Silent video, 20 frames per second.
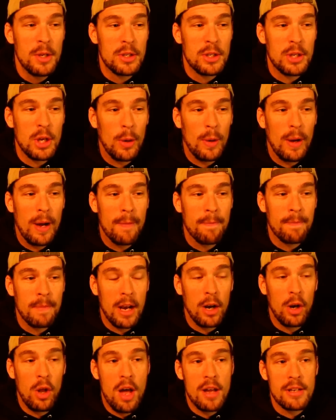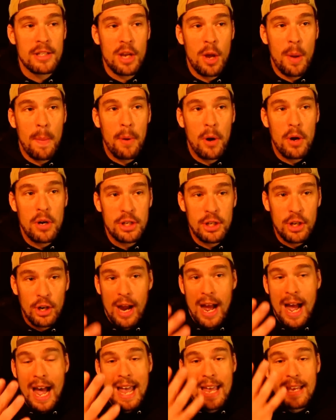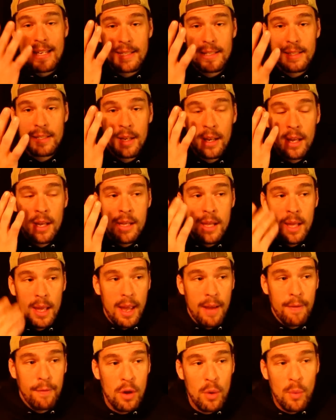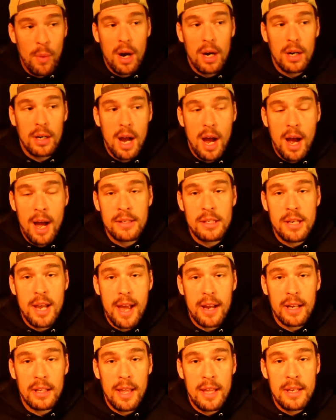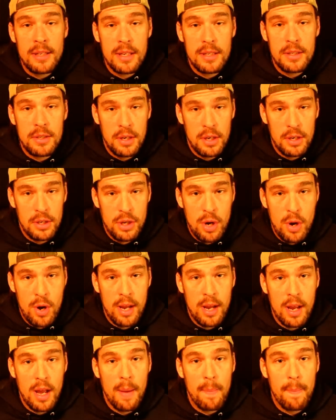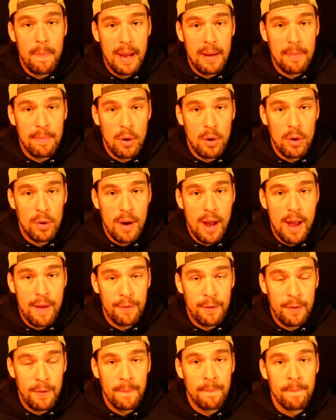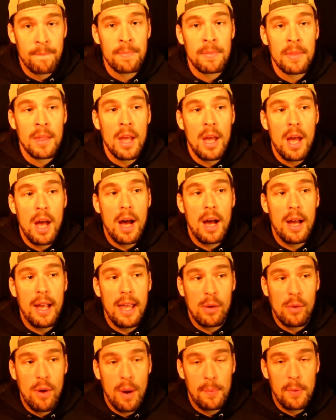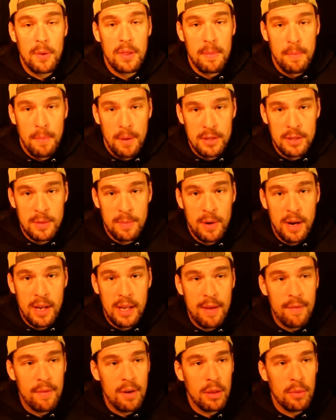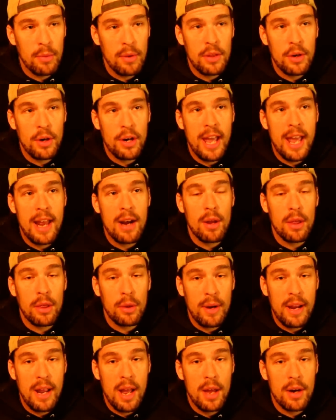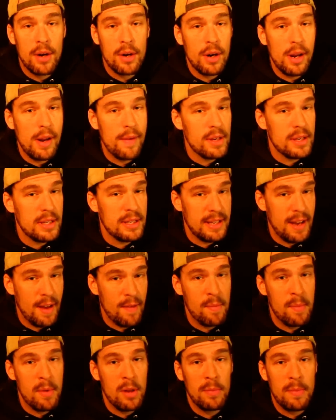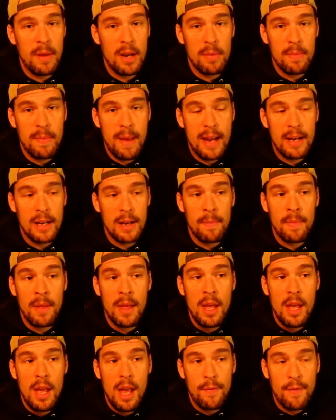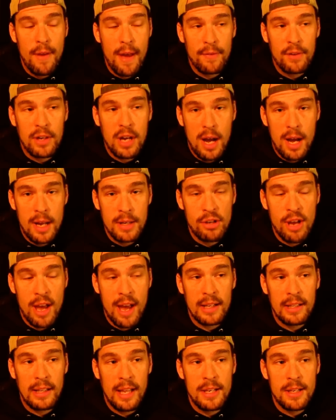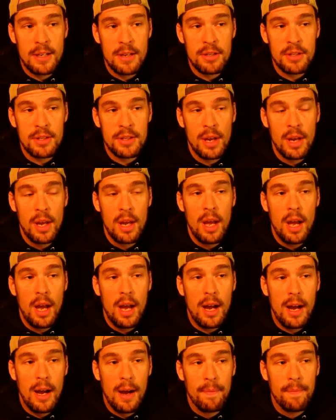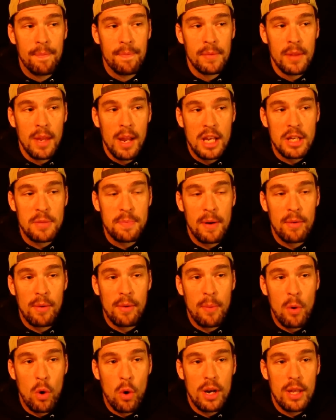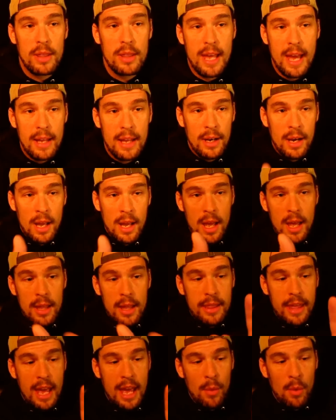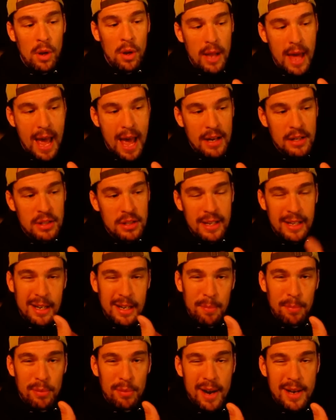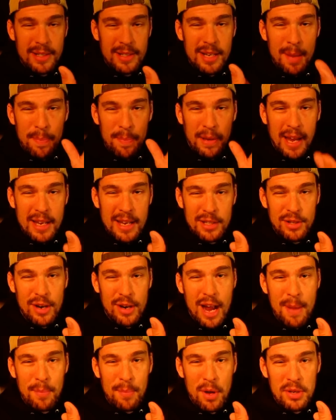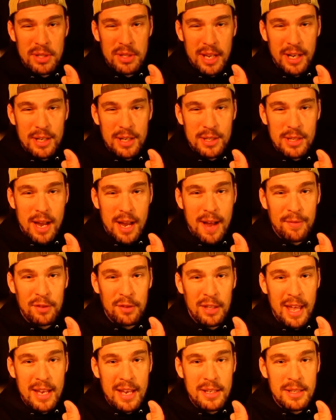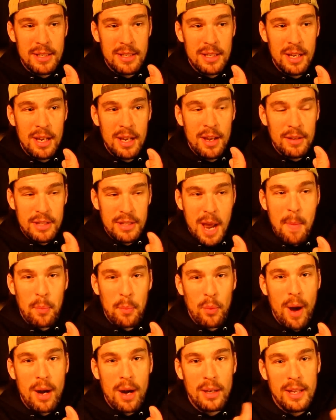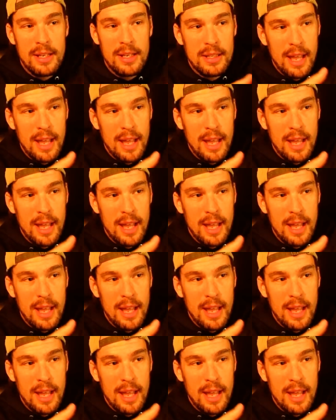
So uh, it'll also push your eyes. If you wear contact lenses and you're shooting a big bore rifle, uh, equipped with a muzzle brake, even a 338 or a 300 or even 7mm Magnum, if you have contact lenses, uh, it's been reported that they will actually compress up against your eyeballs like a soft lens temporarily.